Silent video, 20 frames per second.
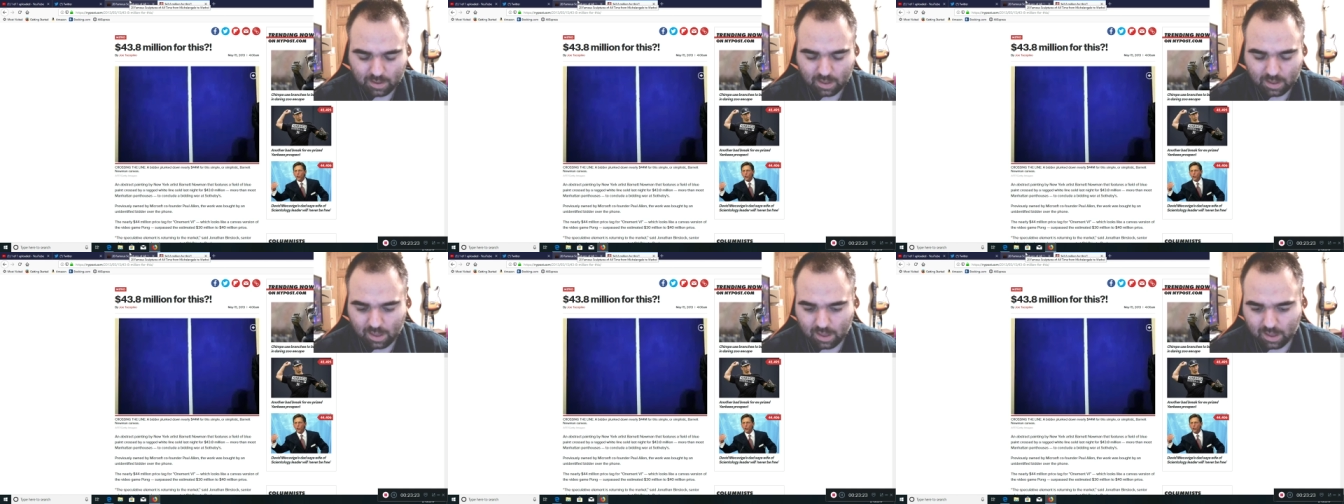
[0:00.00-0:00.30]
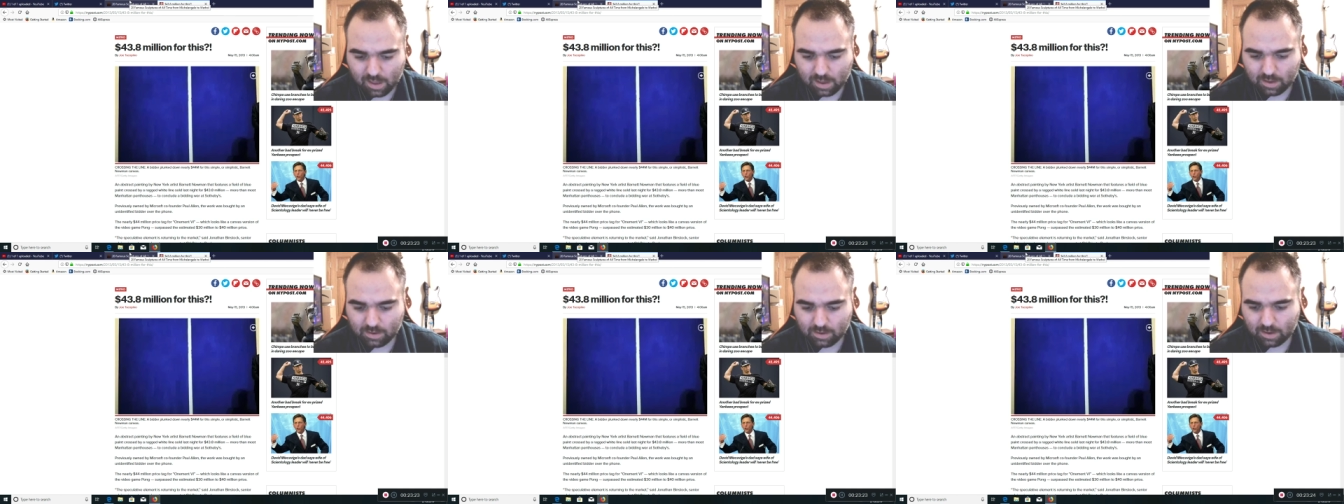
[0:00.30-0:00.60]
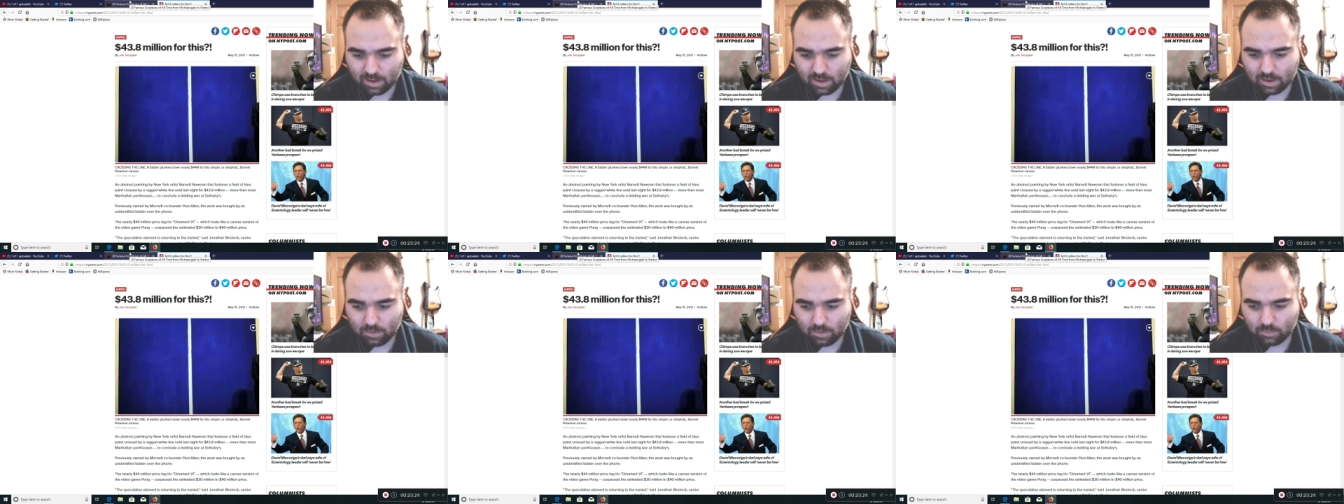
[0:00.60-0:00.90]
and
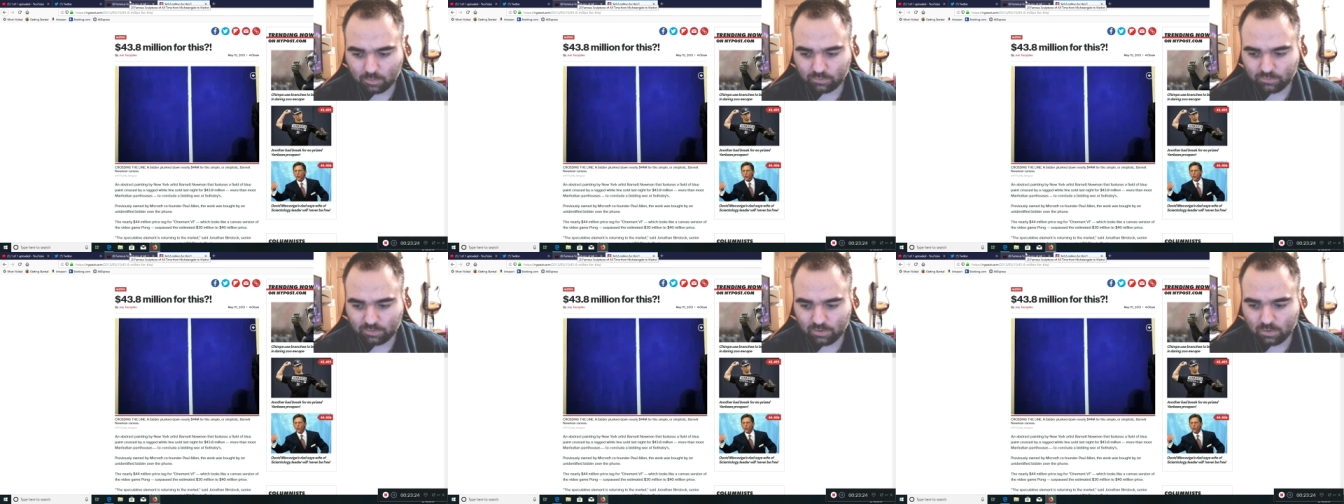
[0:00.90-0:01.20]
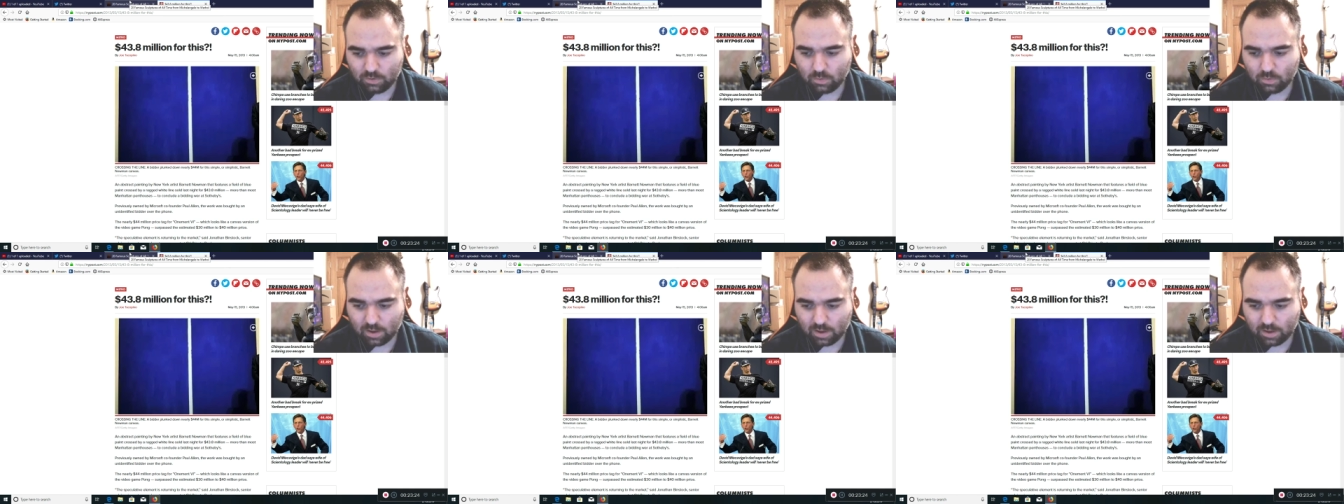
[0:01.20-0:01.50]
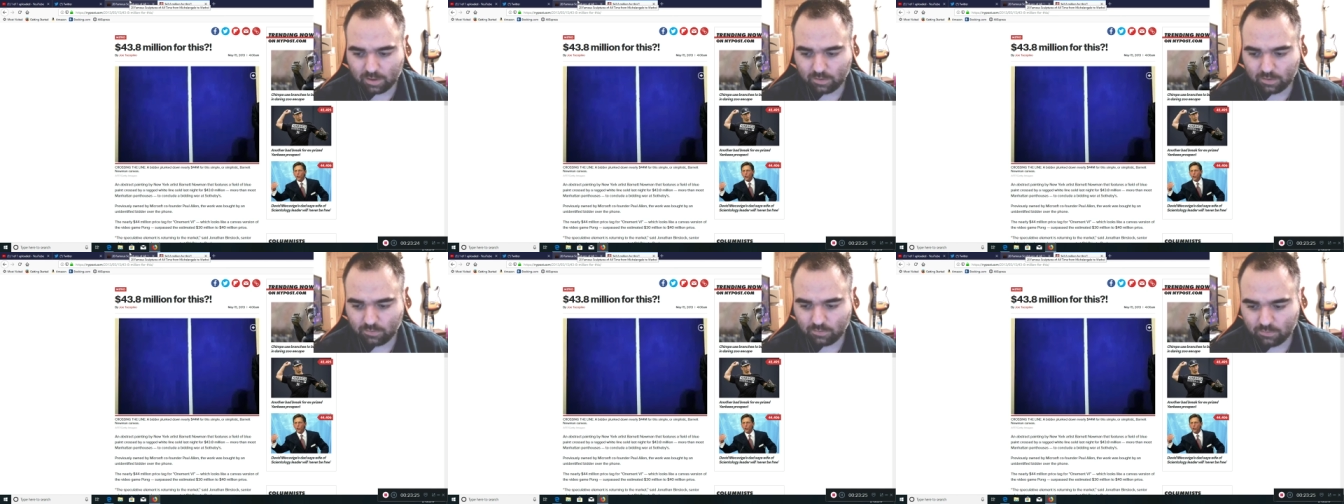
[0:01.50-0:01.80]
I will see you
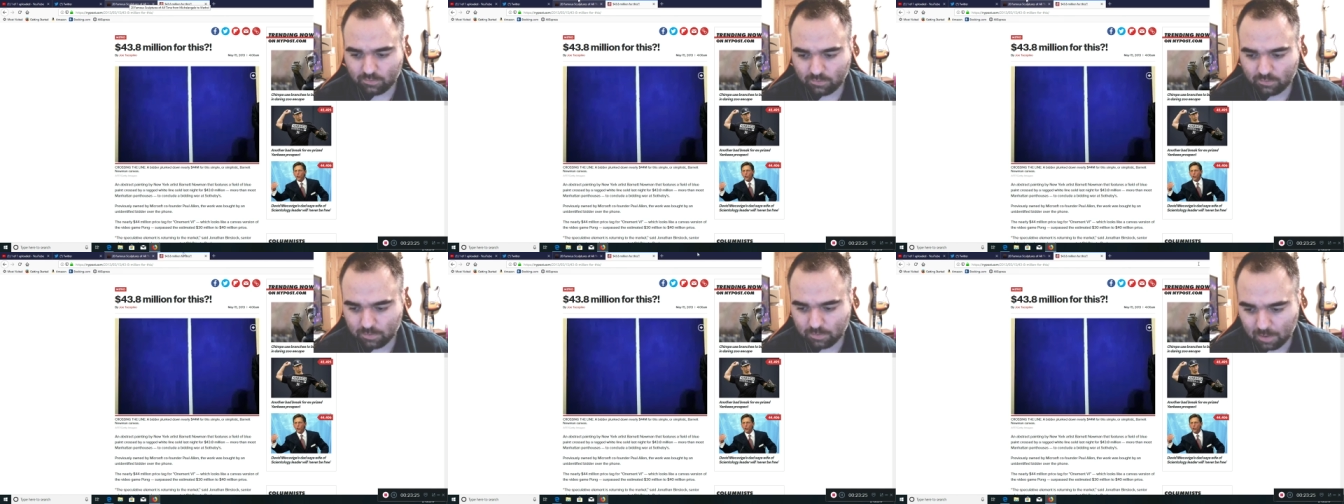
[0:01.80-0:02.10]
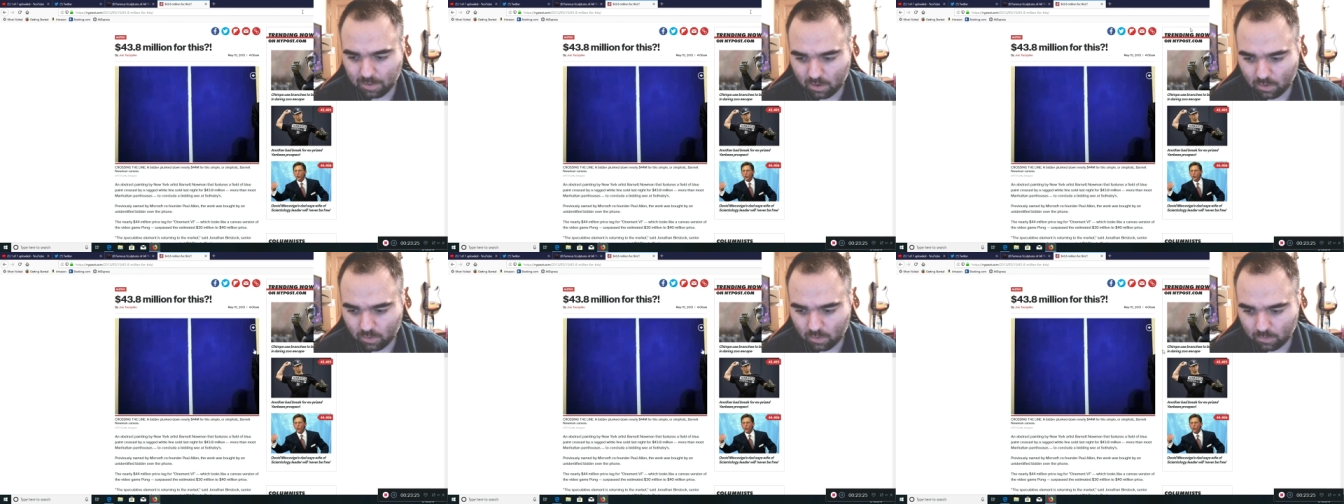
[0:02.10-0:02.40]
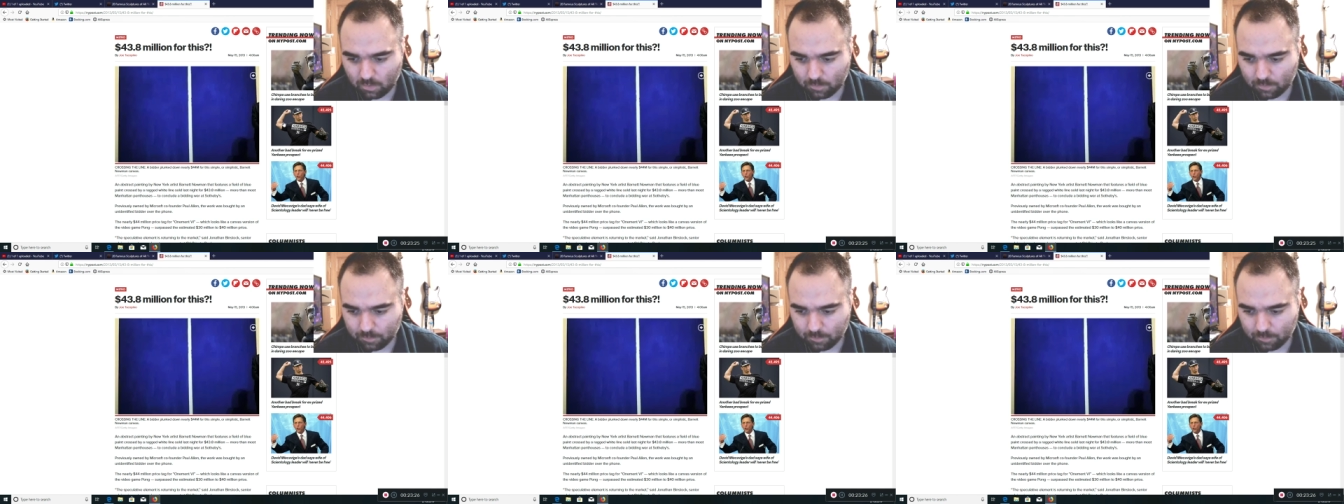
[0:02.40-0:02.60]
guys tomorrow.